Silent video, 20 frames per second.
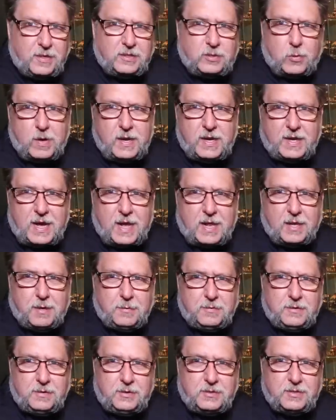the twenty
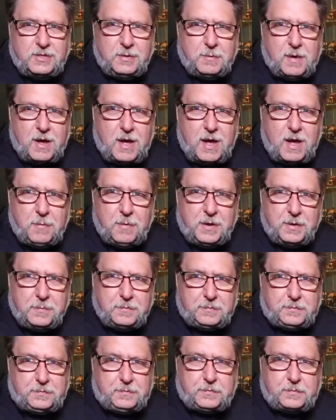gallon you see behind me.